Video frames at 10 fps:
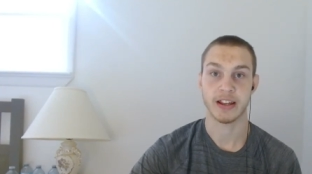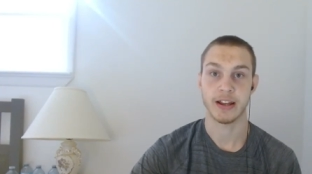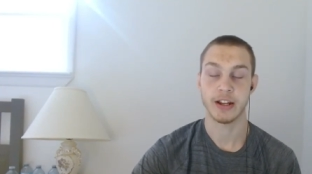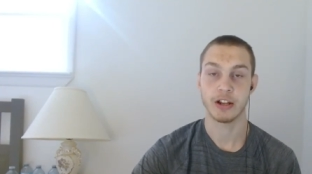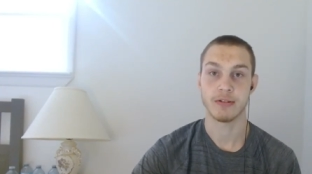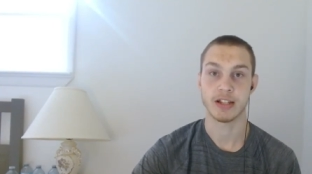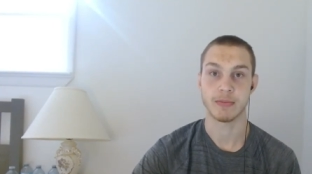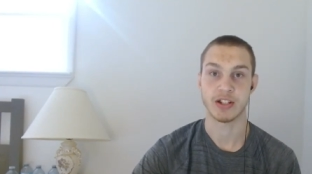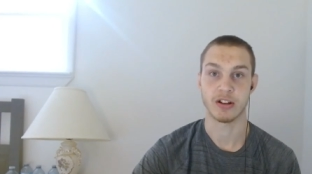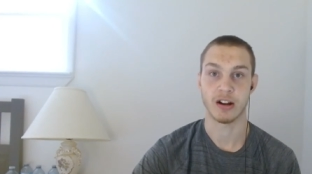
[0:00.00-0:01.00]
that Hinduism
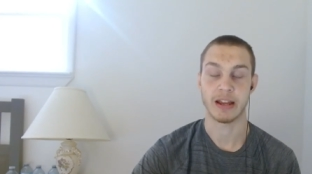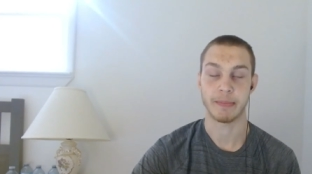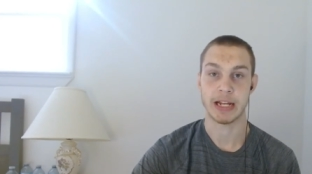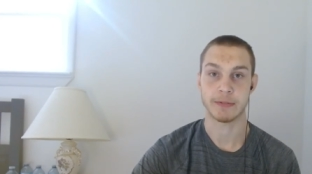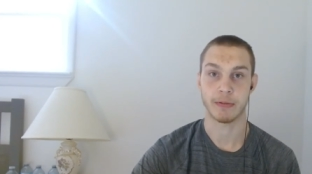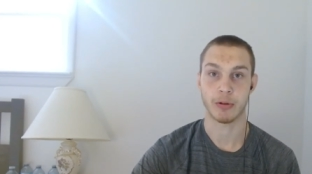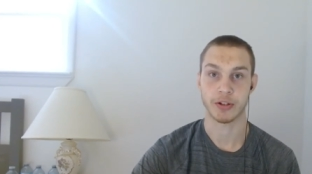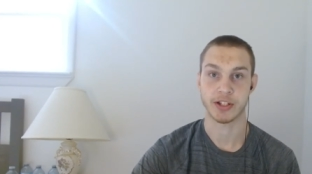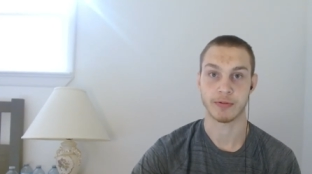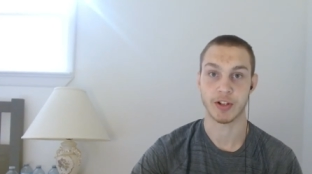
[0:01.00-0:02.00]
is not a peaceful
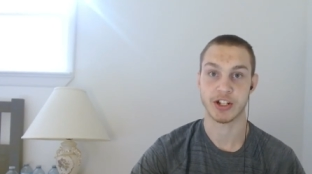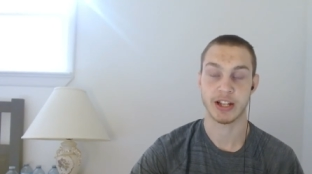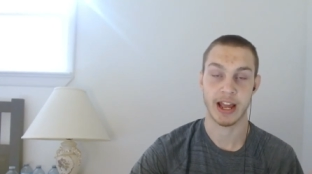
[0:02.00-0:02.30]
pluralistic religion,